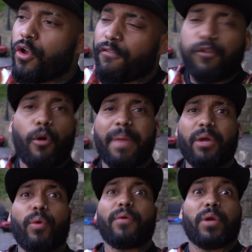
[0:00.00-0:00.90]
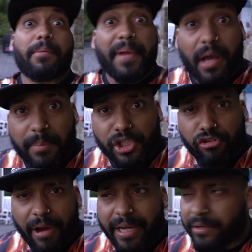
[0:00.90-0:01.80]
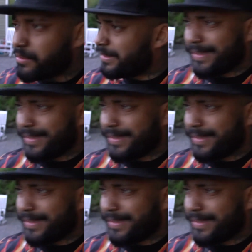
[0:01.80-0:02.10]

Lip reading: Floyd Mayweather wanting to become a trainer.